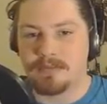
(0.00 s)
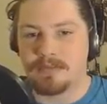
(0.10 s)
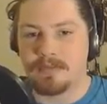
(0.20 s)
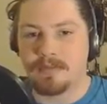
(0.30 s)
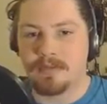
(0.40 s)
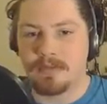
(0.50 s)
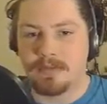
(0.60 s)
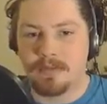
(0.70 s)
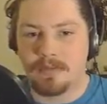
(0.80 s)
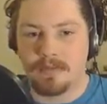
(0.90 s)

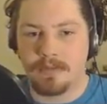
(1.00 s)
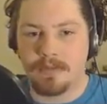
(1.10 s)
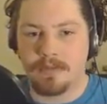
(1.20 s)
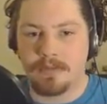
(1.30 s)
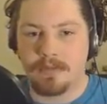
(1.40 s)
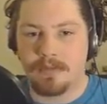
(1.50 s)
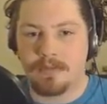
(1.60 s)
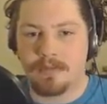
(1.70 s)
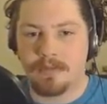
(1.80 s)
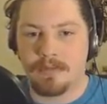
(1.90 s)

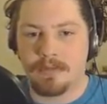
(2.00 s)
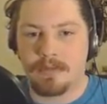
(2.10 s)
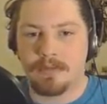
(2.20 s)
(no one is talking)